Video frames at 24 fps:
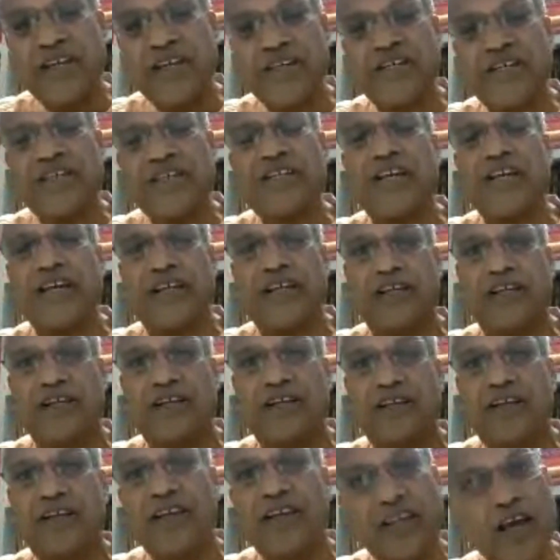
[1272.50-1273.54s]
detail
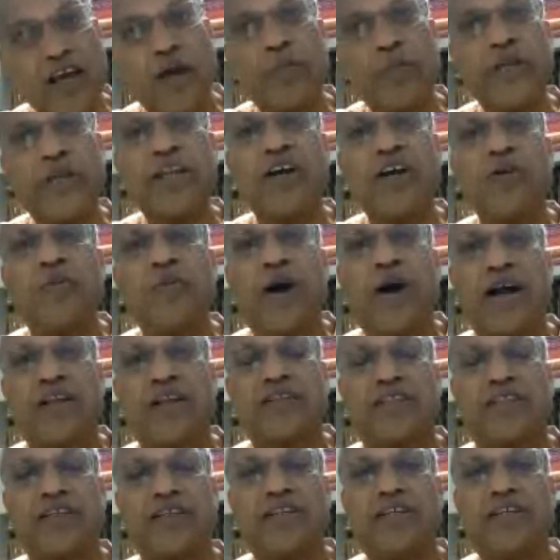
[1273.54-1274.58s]
in Abhinav
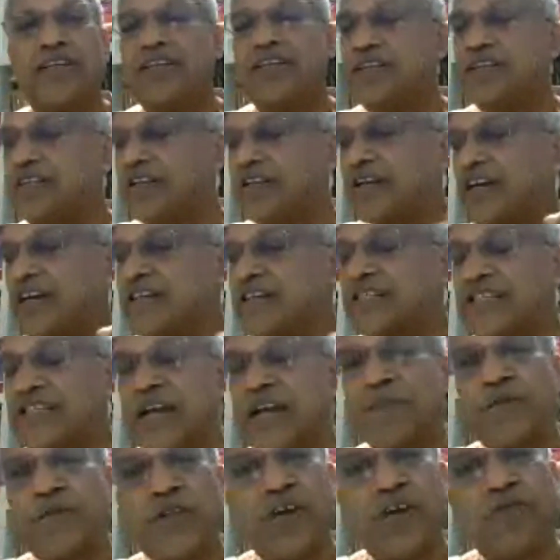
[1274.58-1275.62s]
Bharati the
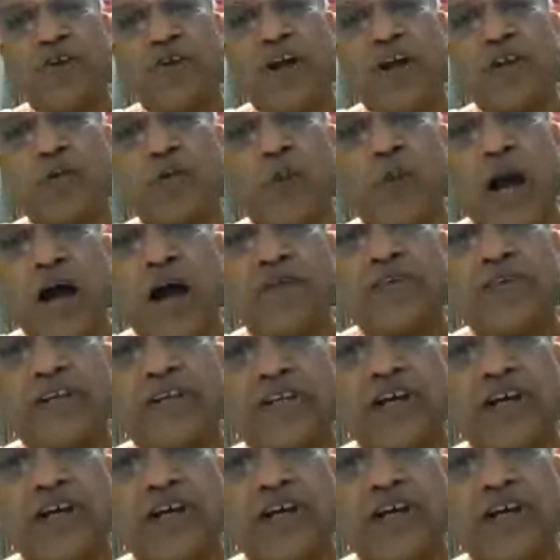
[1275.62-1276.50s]
concepts of Anubhavan,